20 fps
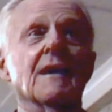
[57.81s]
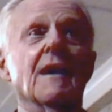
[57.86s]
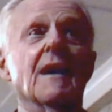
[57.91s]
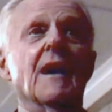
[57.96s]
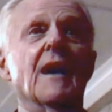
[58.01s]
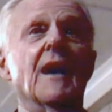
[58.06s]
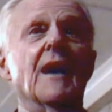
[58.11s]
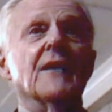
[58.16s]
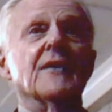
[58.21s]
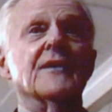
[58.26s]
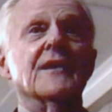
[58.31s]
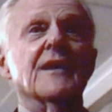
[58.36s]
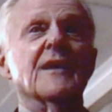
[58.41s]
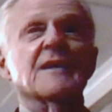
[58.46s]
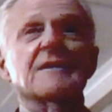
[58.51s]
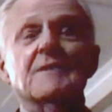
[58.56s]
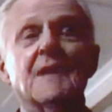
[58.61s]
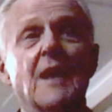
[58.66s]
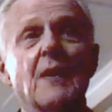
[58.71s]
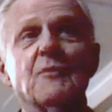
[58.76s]
and
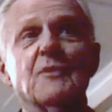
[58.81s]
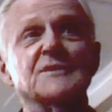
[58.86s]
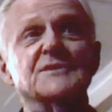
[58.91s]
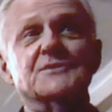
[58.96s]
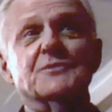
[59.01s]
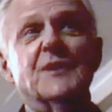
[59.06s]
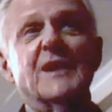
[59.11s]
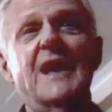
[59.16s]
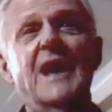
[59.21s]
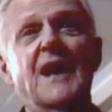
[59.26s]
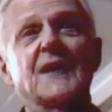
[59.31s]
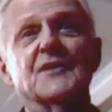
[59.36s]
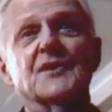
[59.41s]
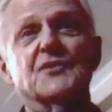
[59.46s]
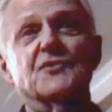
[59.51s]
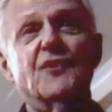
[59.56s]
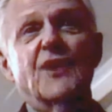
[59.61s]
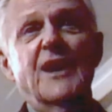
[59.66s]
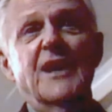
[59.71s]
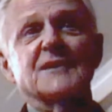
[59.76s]
we had
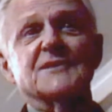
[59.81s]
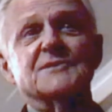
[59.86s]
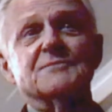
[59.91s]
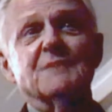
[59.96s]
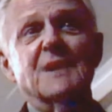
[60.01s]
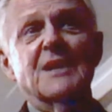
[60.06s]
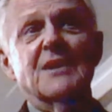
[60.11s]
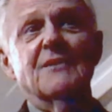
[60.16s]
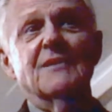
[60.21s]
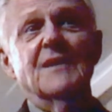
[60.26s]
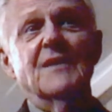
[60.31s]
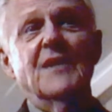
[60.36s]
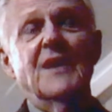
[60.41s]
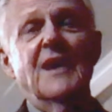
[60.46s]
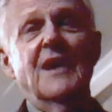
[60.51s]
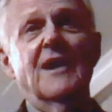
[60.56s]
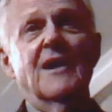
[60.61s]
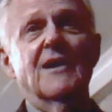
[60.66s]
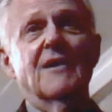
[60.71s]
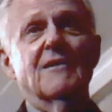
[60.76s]
the transmitter in
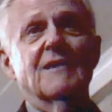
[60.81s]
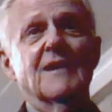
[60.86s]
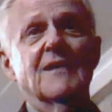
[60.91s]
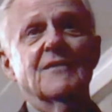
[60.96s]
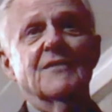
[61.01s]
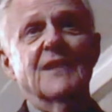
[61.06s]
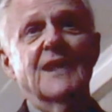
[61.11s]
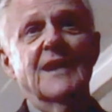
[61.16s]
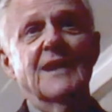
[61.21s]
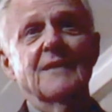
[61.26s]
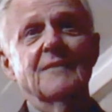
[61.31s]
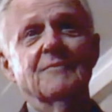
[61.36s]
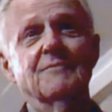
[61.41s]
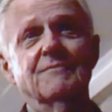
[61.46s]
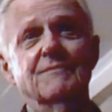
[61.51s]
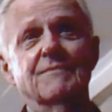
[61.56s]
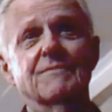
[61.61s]
there and the